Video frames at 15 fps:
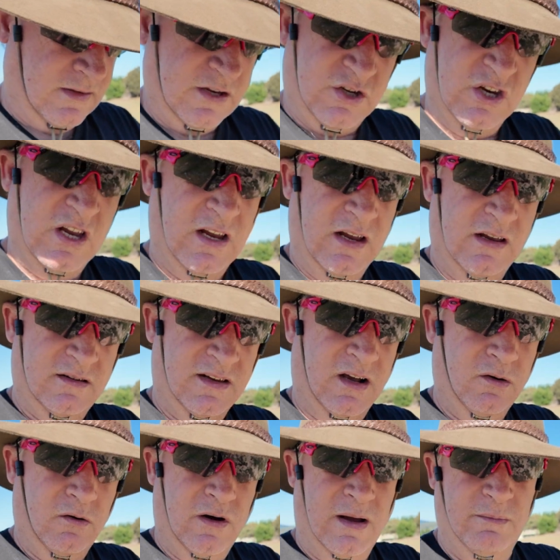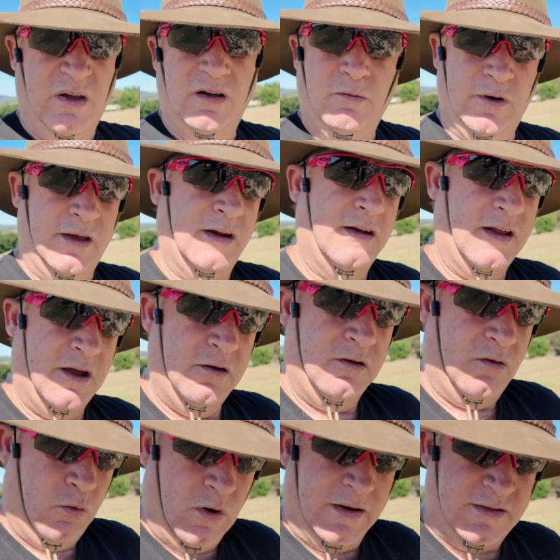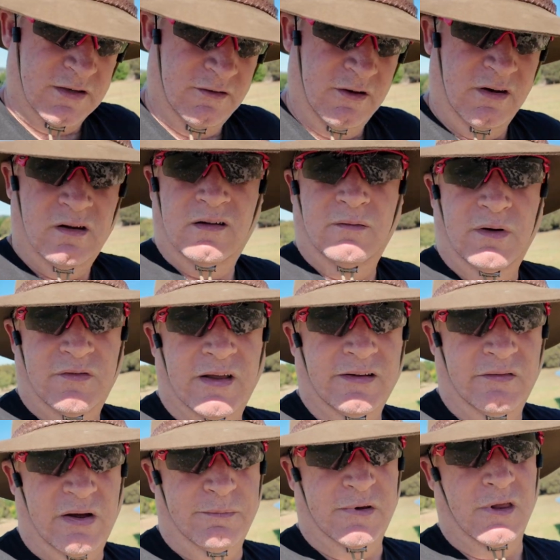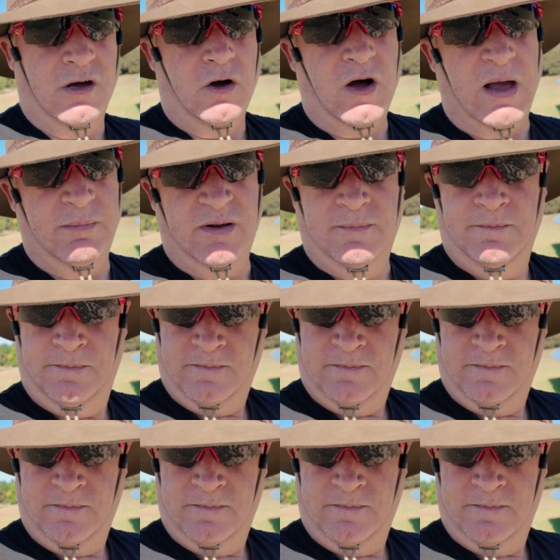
this year. So um, we're going to know quite soon whether they'll live up to the hype.